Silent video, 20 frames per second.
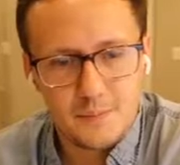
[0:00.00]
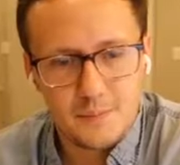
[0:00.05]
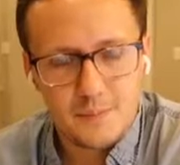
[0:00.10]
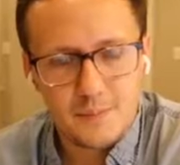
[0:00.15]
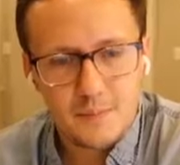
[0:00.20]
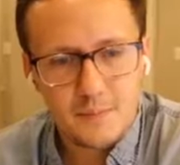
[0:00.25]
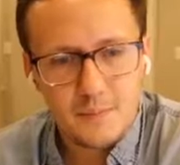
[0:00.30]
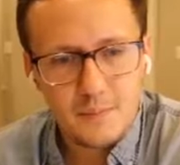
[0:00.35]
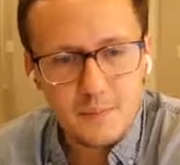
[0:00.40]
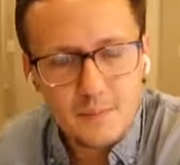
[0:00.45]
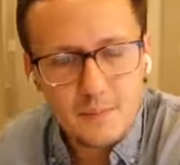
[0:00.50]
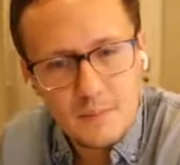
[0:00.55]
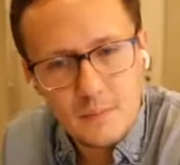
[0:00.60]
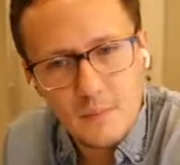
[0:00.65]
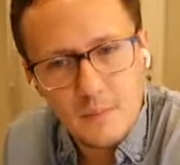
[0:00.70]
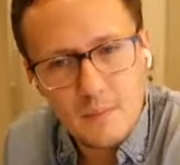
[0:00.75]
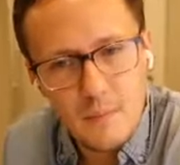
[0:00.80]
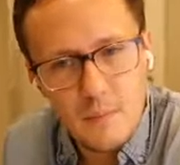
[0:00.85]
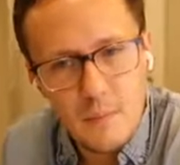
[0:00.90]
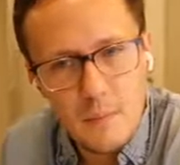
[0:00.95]

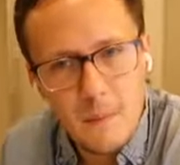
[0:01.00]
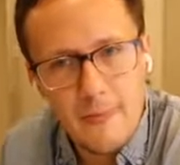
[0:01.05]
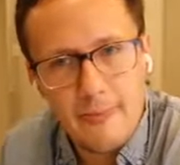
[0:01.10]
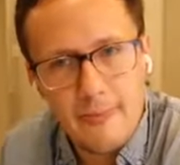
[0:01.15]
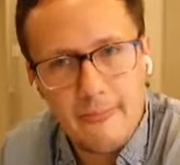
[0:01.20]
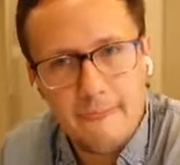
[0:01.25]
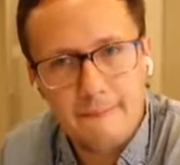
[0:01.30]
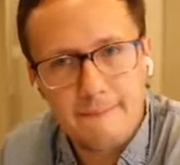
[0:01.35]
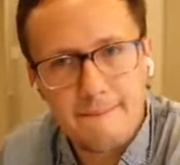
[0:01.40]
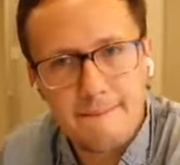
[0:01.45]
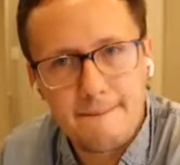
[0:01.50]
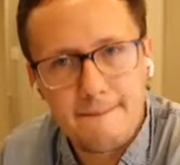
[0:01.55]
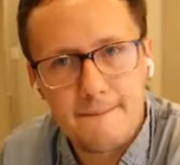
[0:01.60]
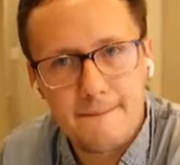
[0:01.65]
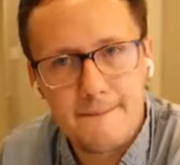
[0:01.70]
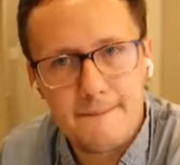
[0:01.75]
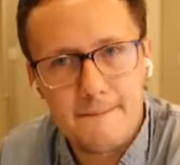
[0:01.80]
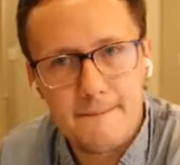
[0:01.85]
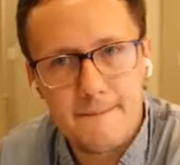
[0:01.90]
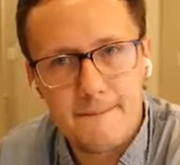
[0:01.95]

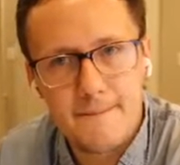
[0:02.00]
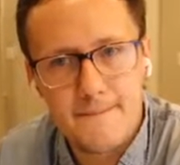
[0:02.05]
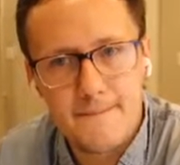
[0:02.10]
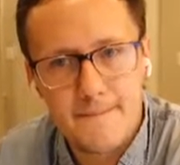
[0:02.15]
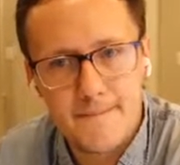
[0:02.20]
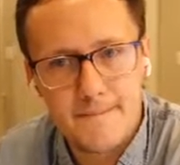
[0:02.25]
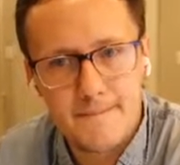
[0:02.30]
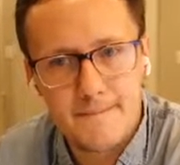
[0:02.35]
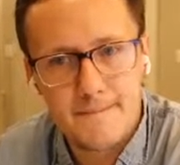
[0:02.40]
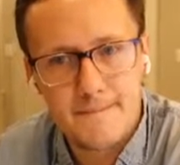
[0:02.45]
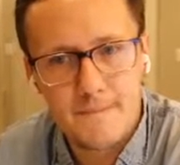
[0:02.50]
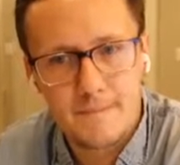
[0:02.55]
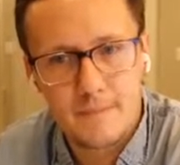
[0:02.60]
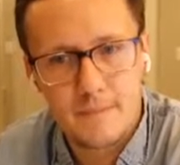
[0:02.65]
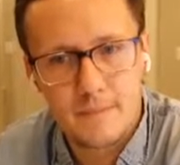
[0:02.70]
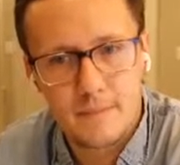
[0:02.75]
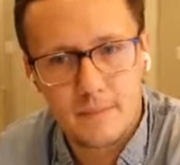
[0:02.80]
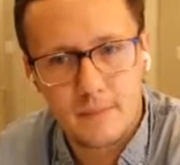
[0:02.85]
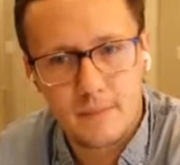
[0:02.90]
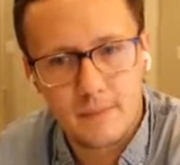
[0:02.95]

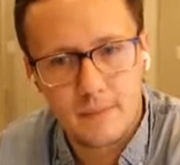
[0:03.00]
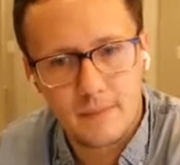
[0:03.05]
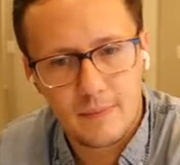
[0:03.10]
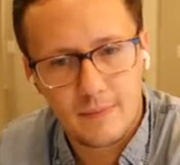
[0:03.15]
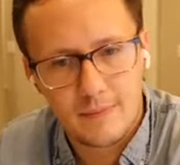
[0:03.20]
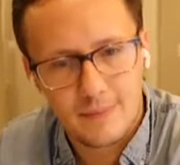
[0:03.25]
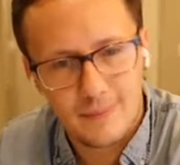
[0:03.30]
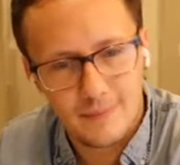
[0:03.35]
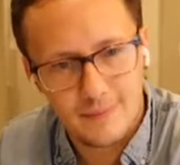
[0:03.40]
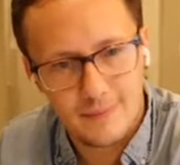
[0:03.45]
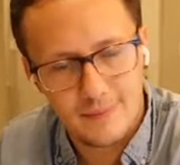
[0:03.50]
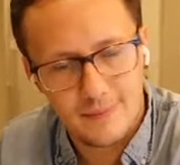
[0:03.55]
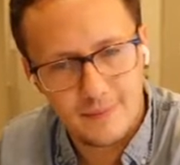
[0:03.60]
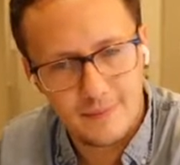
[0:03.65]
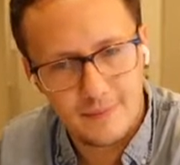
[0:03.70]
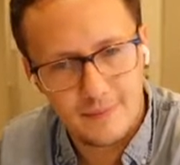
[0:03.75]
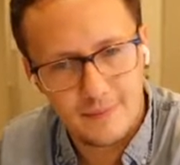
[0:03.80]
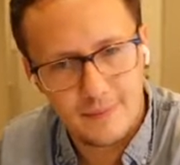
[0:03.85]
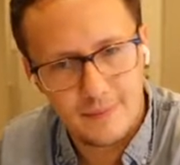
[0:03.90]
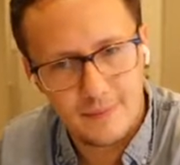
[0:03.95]

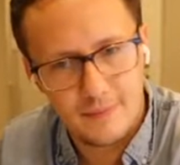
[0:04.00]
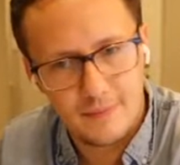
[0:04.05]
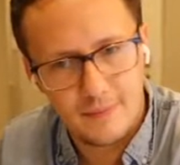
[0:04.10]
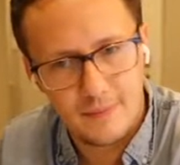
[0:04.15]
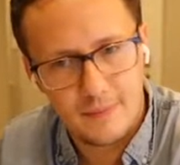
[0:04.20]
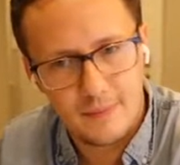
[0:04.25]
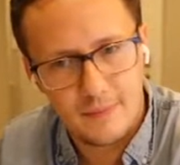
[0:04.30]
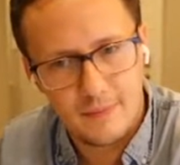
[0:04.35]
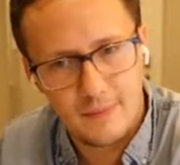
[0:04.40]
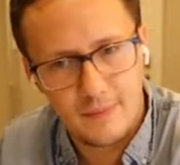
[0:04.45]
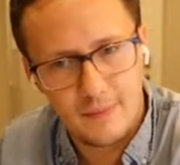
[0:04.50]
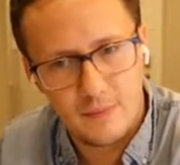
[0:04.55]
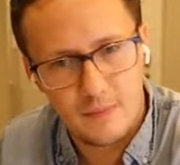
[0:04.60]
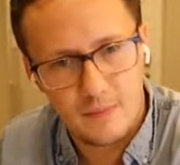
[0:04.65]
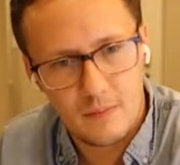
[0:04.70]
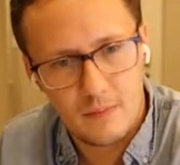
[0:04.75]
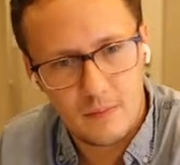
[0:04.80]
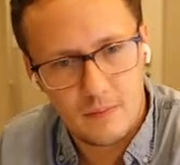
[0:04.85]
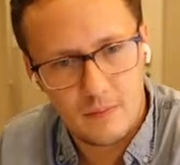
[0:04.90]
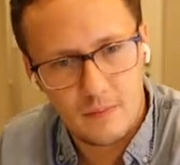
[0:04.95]

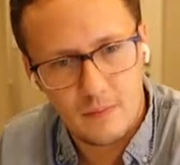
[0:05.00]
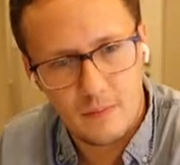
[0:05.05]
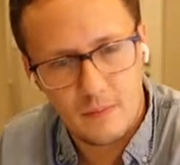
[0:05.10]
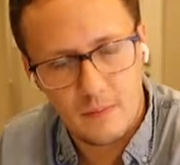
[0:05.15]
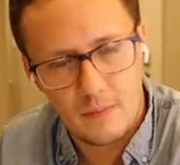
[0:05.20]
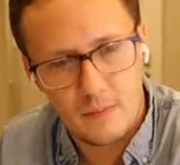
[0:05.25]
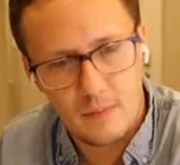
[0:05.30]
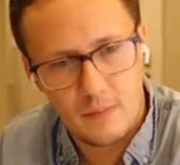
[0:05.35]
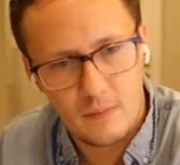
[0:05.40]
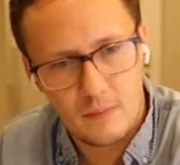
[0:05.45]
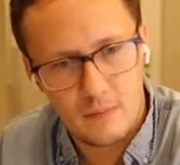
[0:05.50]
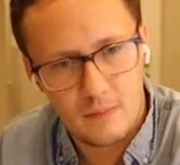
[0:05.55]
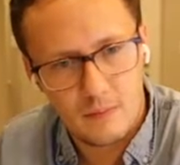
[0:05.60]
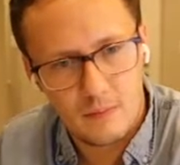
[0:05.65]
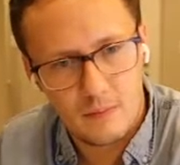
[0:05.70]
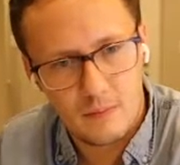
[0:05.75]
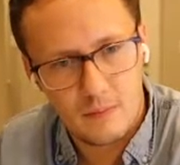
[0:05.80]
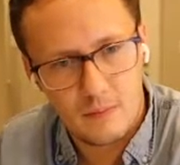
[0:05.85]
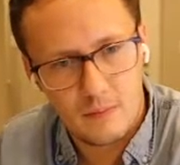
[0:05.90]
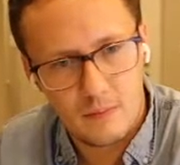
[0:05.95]

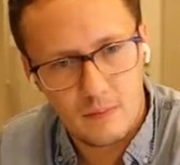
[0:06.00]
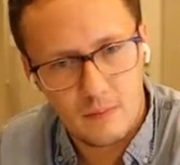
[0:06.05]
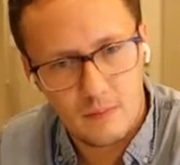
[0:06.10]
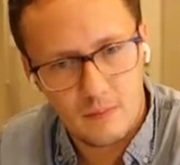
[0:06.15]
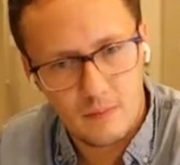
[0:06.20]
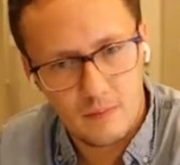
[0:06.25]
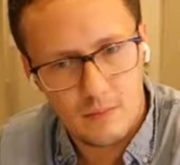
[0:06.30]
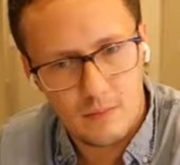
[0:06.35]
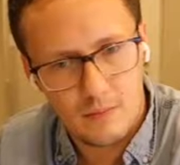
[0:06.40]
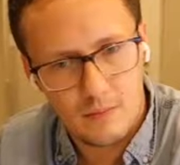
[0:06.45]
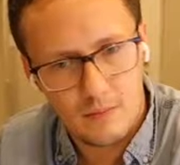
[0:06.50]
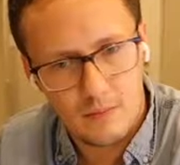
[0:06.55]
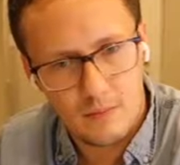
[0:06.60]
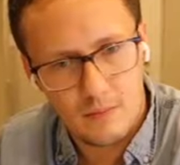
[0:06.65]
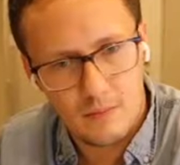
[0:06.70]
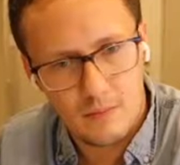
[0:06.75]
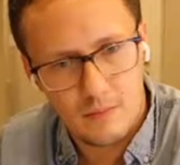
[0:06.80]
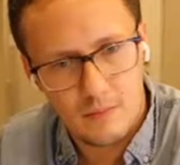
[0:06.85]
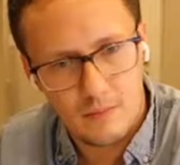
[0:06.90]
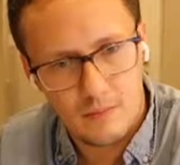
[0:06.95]

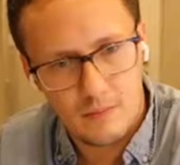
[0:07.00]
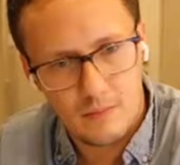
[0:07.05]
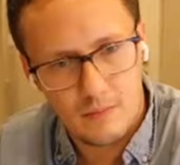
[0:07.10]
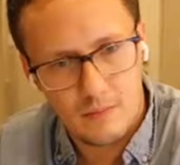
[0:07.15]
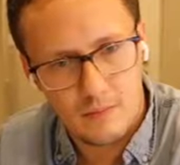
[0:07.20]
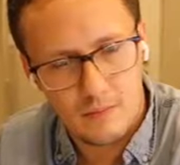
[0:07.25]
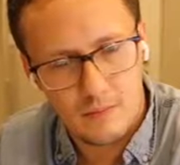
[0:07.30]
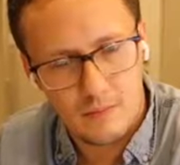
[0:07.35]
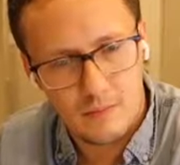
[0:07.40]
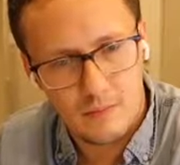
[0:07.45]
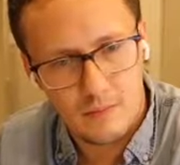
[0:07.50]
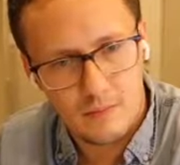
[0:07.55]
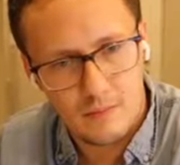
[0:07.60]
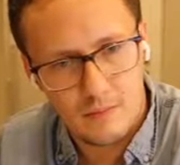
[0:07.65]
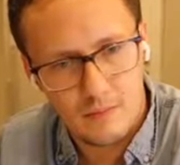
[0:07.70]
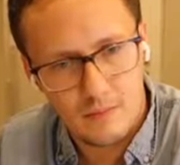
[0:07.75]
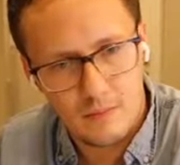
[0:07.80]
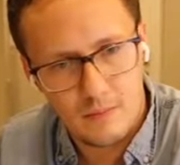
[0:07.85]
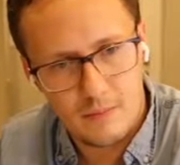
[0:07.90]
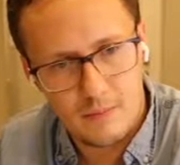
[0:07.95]
No words are spoken by the person on screen.